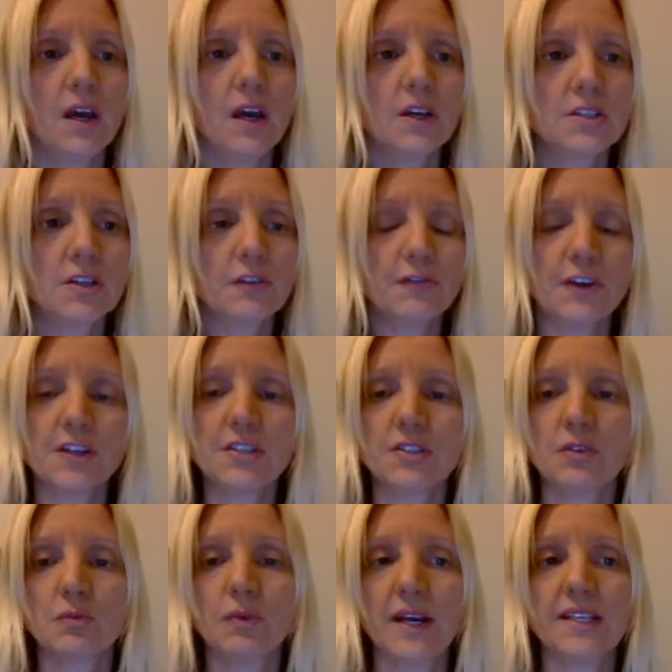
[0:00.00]
So first,
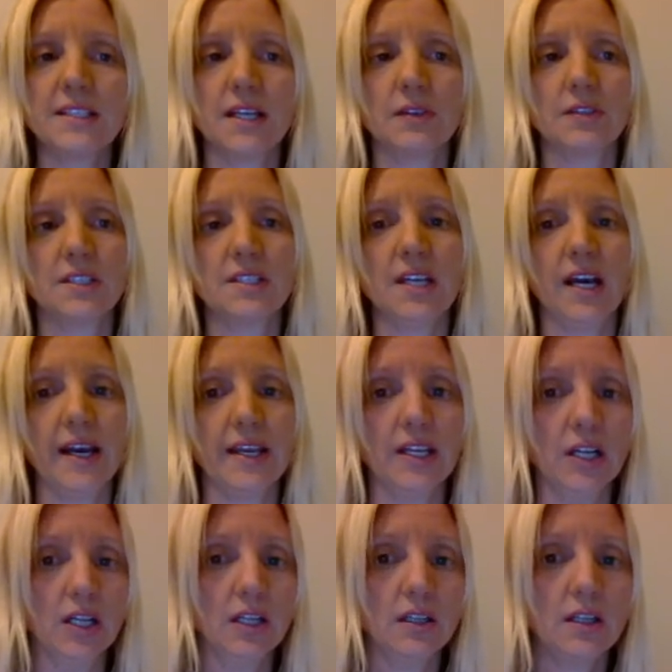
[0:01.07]
write down the
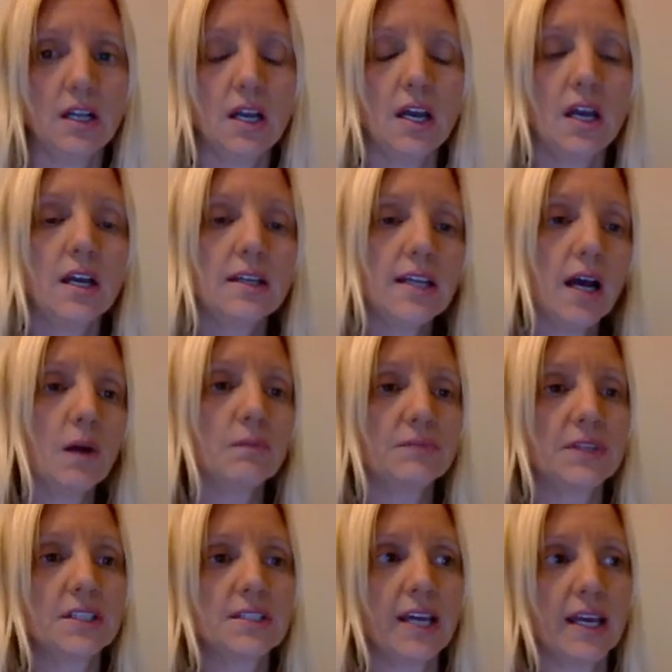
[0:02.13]
title. Now,
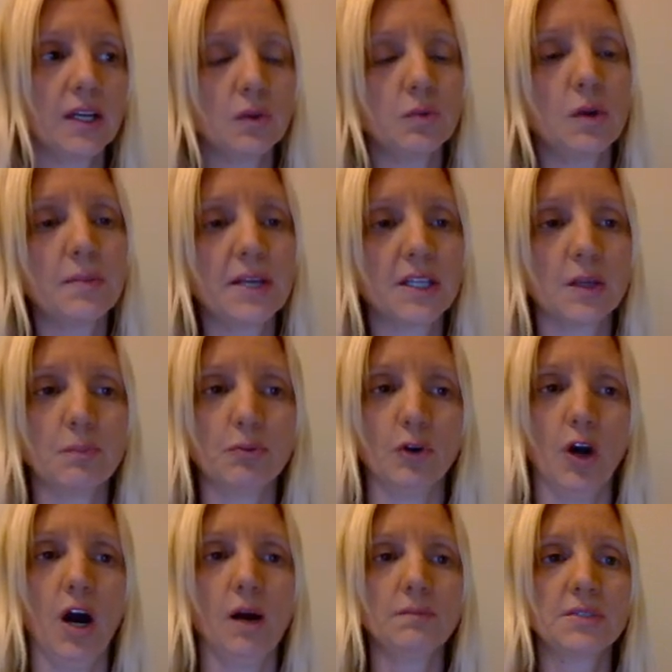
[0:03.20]
the title will be in the
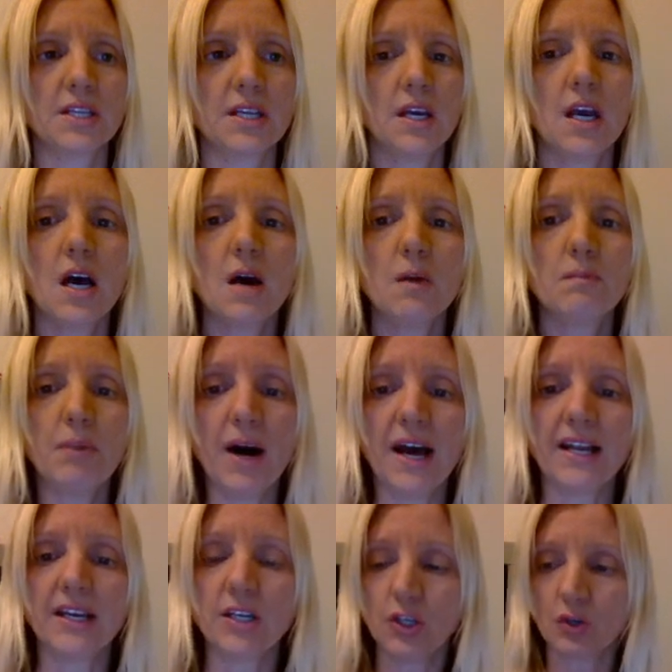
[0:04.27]
prompt,
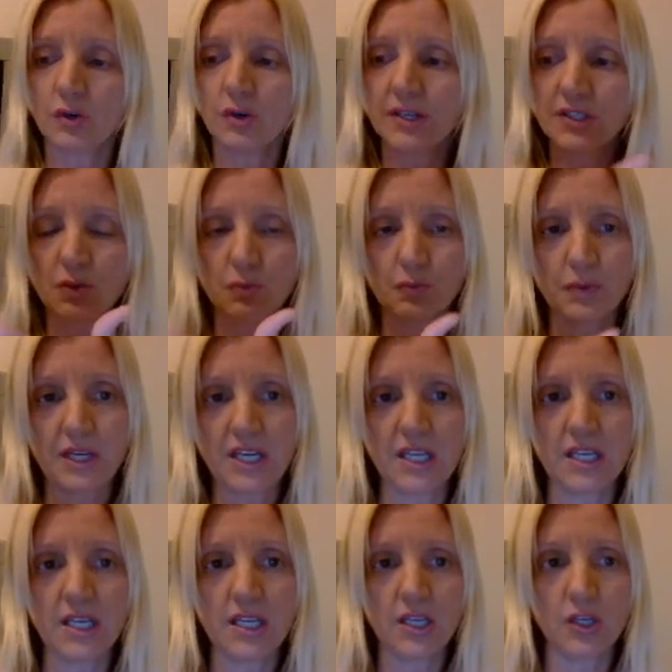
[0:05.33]
but you're going to
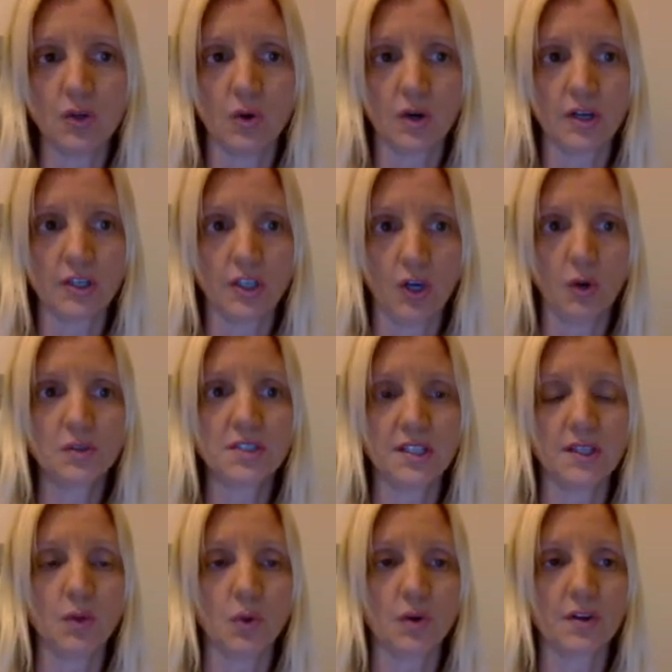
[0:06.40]
read your notes in
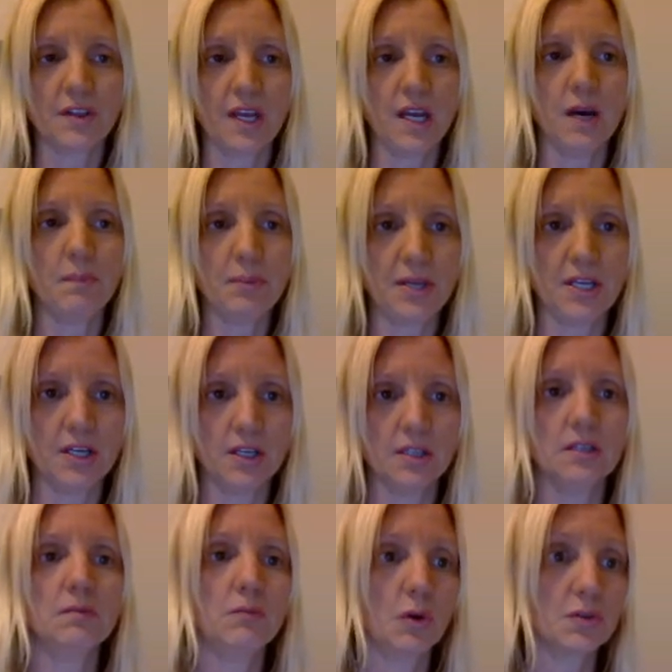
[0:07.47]
the order they
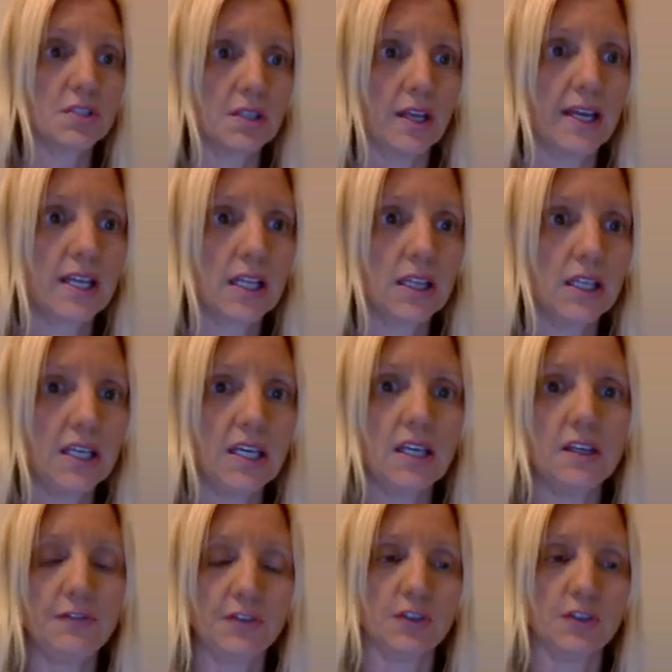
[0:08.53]
appear, most likely, if